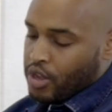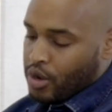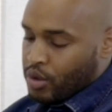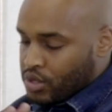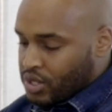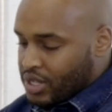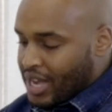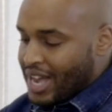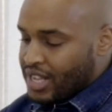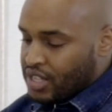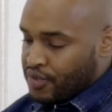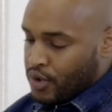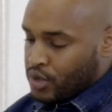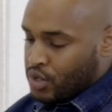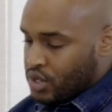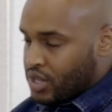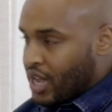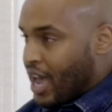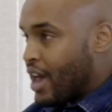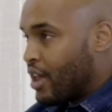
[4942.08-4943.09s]
SaaS
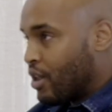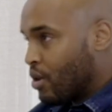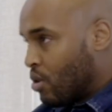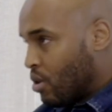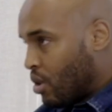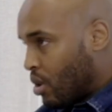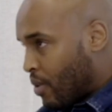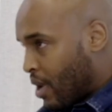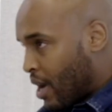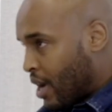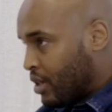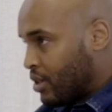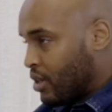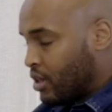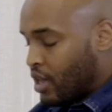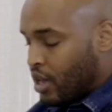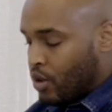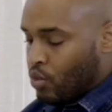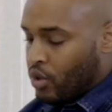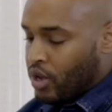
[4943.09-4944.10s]
versus category, right? And
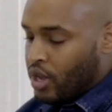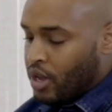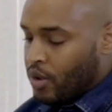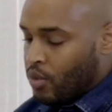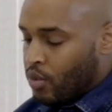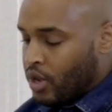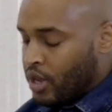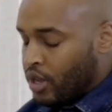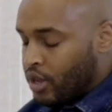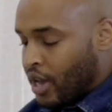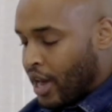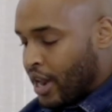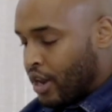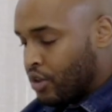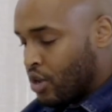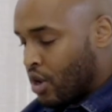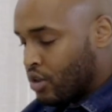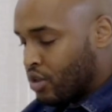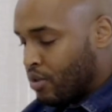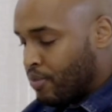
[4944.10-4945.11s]
then we kind of
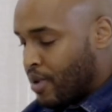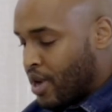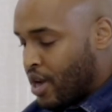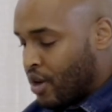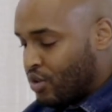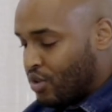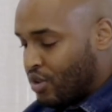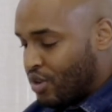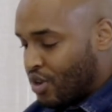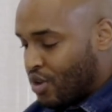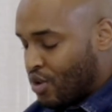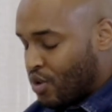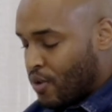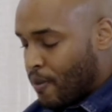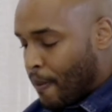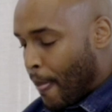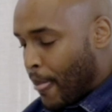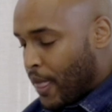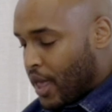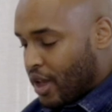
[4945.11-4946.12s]
talked about
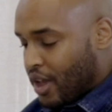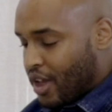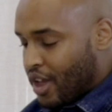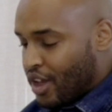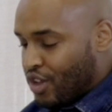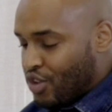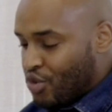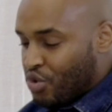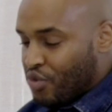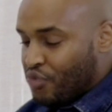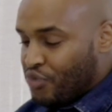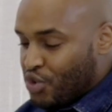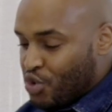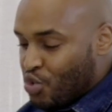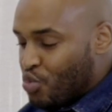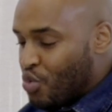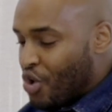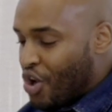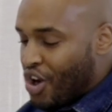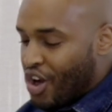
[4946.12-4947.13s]
your
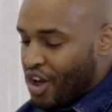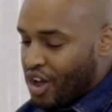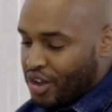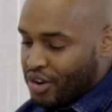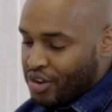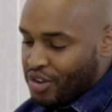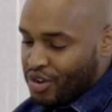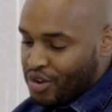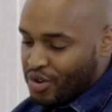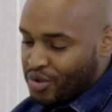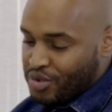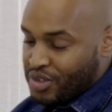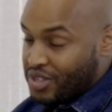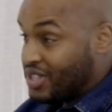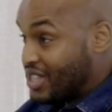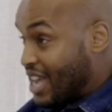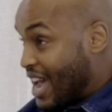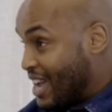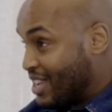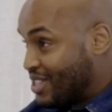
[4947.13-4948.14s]
view on the
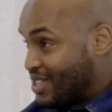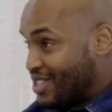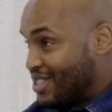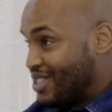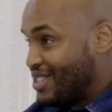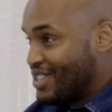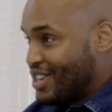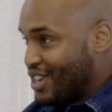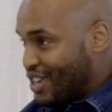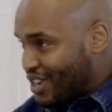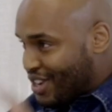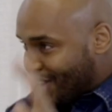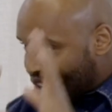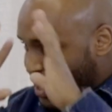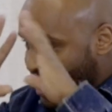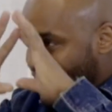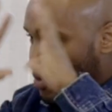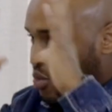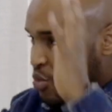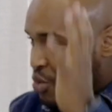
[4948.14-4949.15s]
SaaS
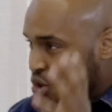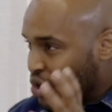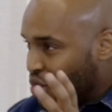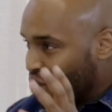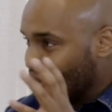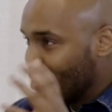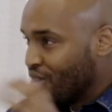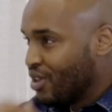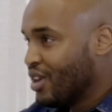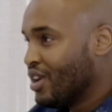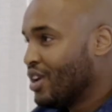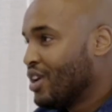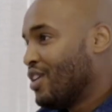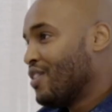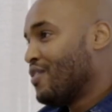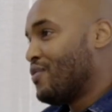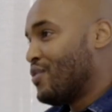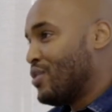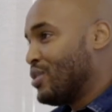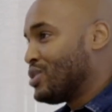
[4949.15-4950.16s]
kind of world
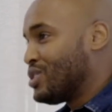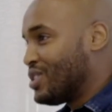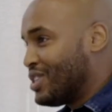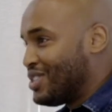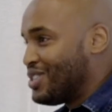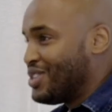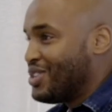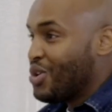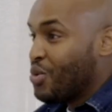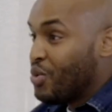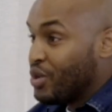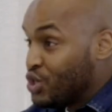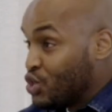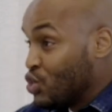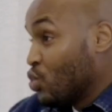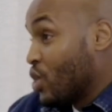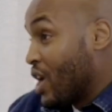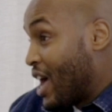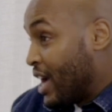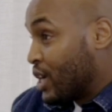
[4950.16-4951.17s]
versus what
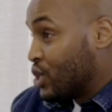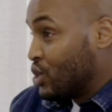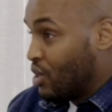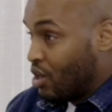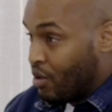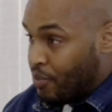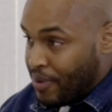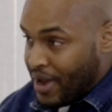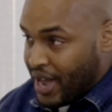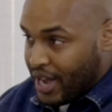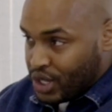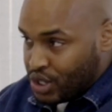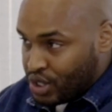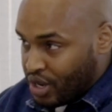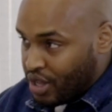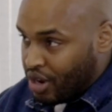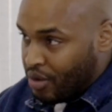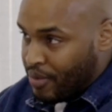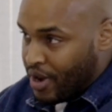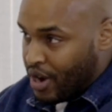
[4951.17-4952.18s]
you actually are
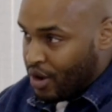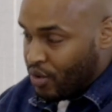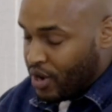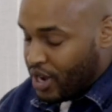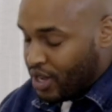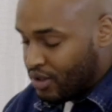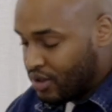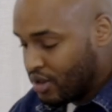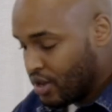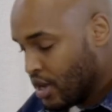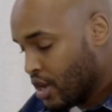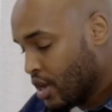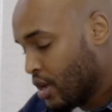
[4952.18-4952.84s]
passionate about, right?